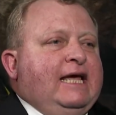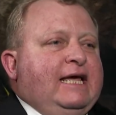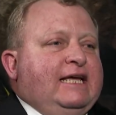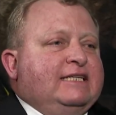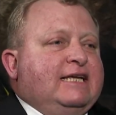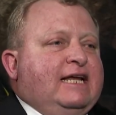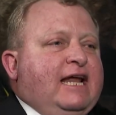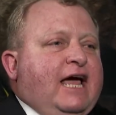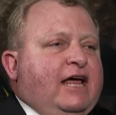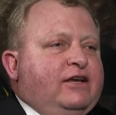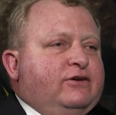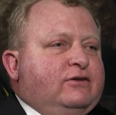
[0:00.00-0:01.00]
is an
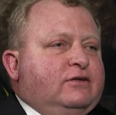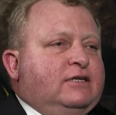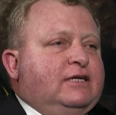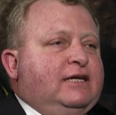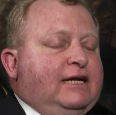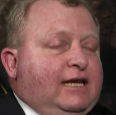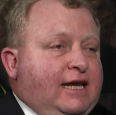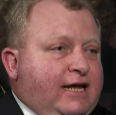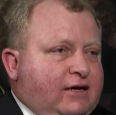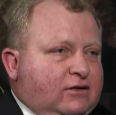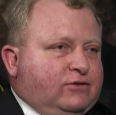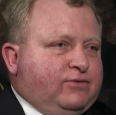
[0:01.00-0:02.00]
annual
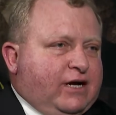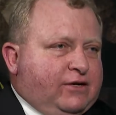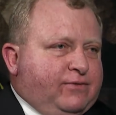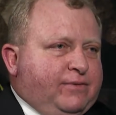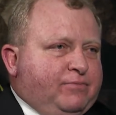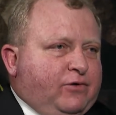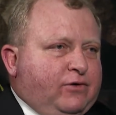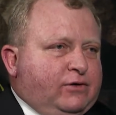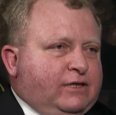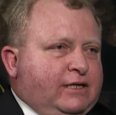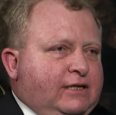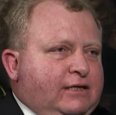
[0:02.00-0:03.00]
illegal trade
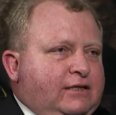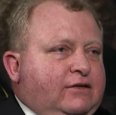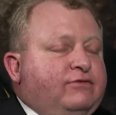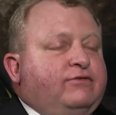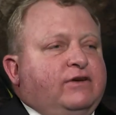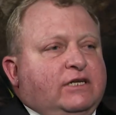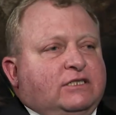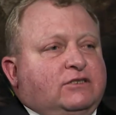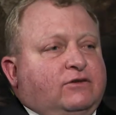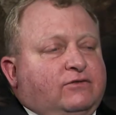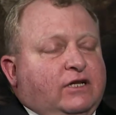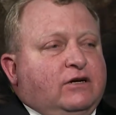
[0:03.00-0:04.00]
report. The
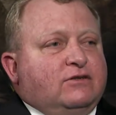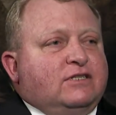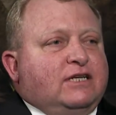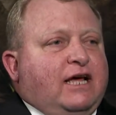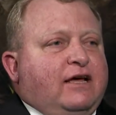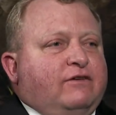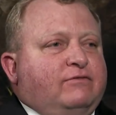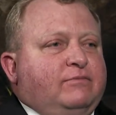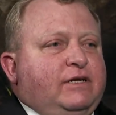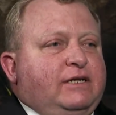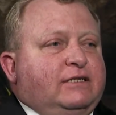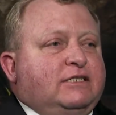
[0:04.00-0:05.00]
first of those have
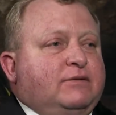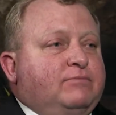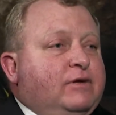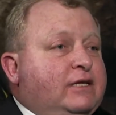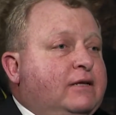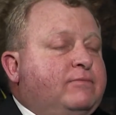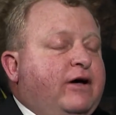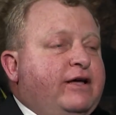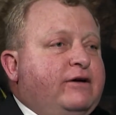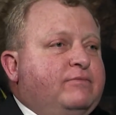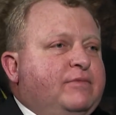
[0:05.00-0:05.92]
been submitted by our